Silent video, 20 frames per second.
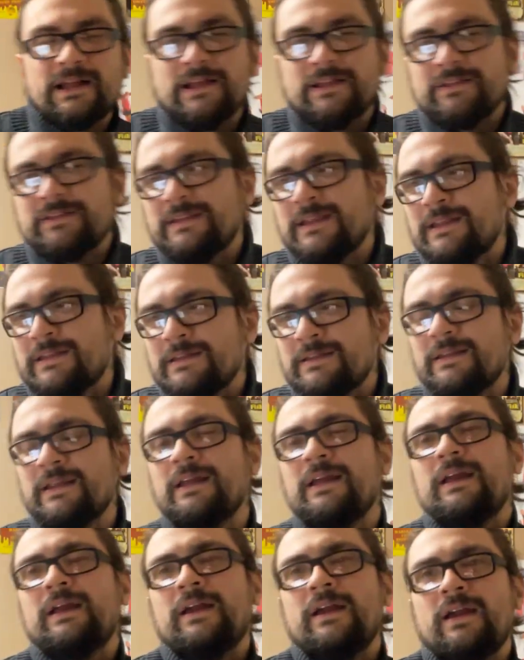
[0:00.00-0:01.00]
than
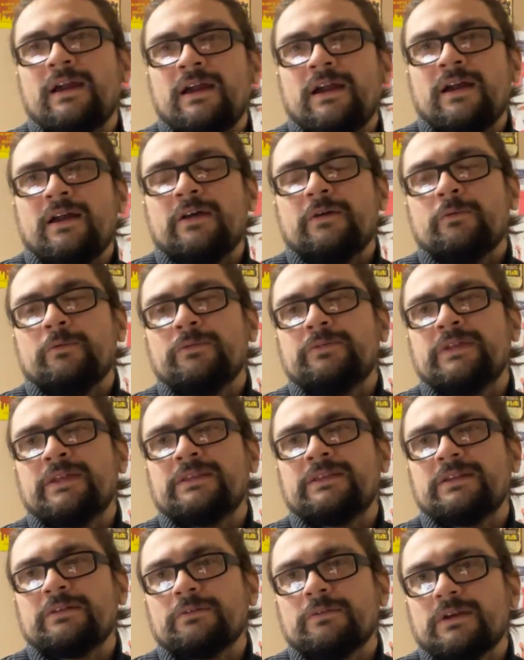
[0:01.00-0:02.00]

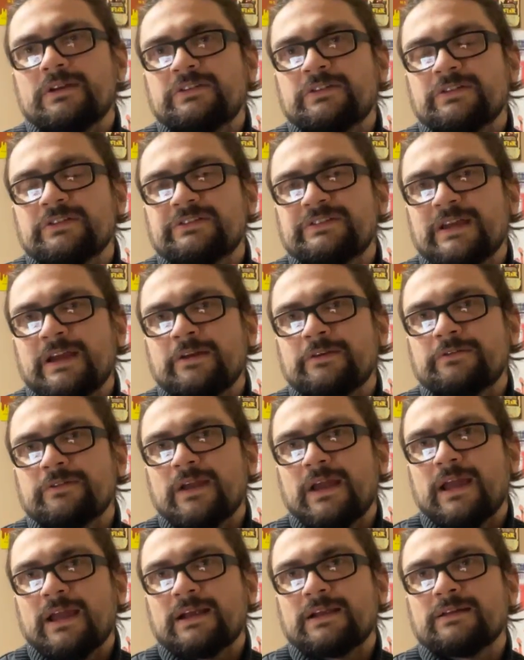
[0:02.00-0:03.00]
the original
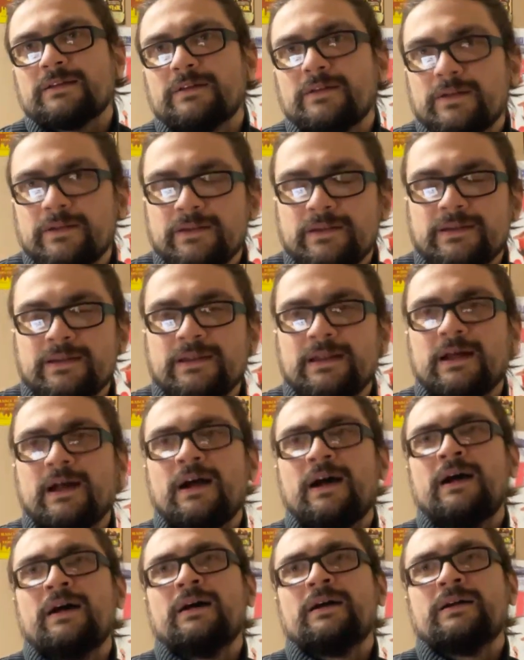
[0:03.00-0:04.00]
soundtrack.
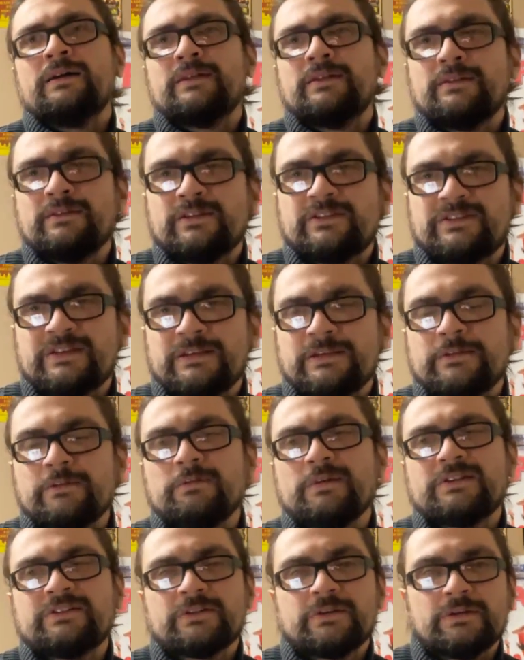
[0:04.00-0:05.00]
The
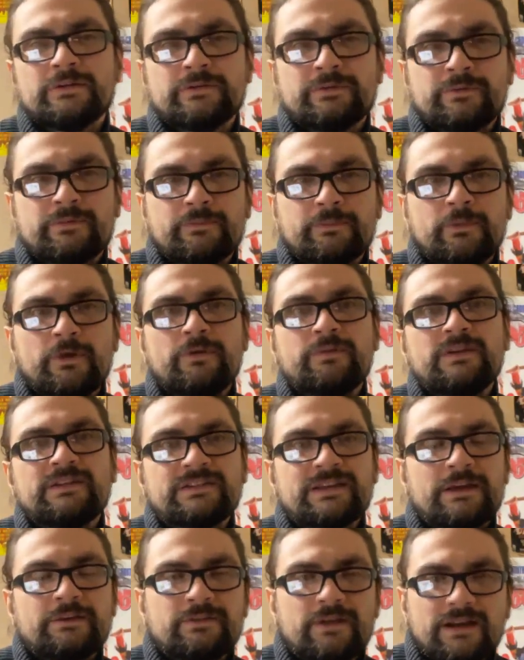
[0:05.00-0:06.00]
original movie
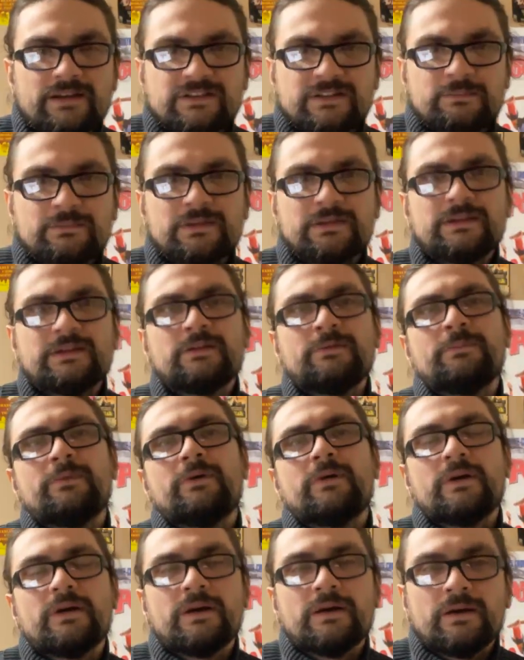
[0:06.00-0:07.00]
soundtrack seemed a little
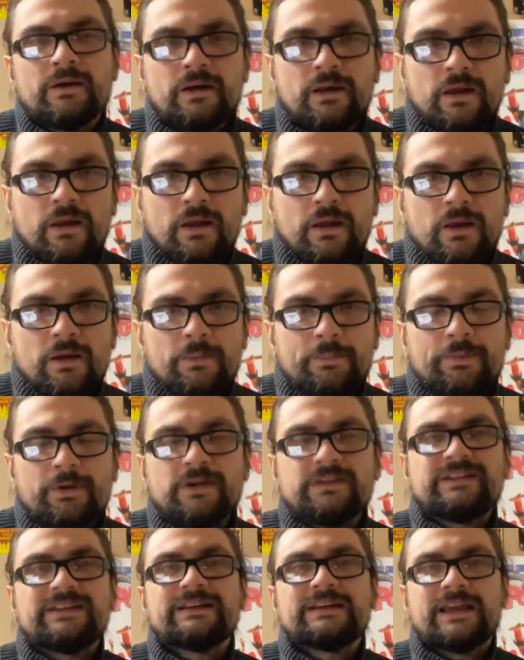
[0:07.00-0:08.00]
more
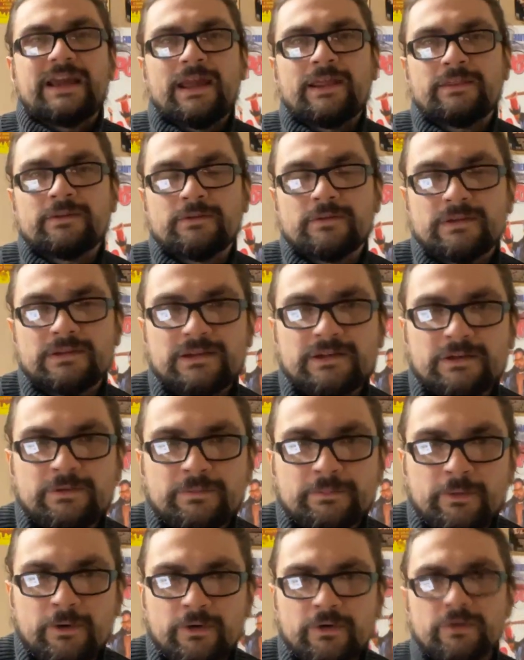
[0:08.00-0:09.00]
put together, a little
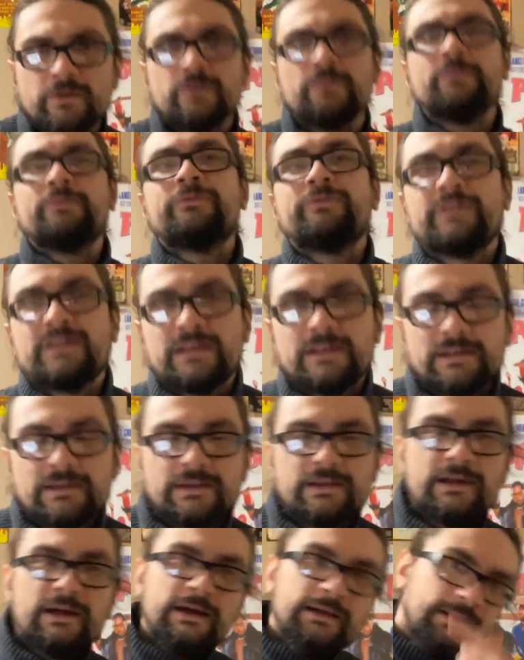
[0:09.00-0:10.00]
more
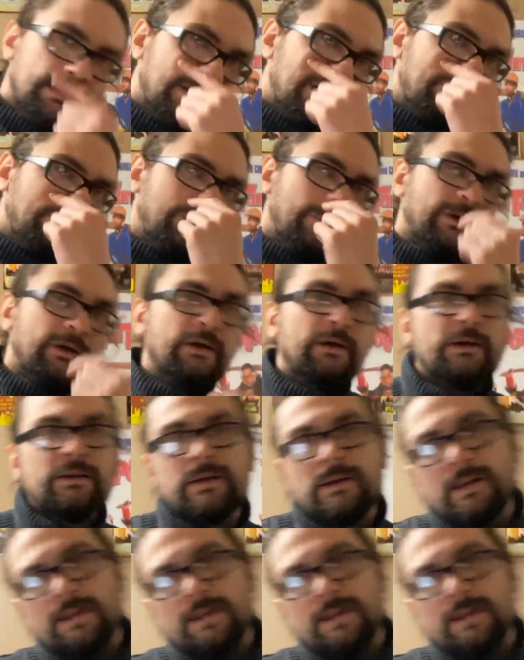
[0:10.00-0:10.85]
oomphy, a little more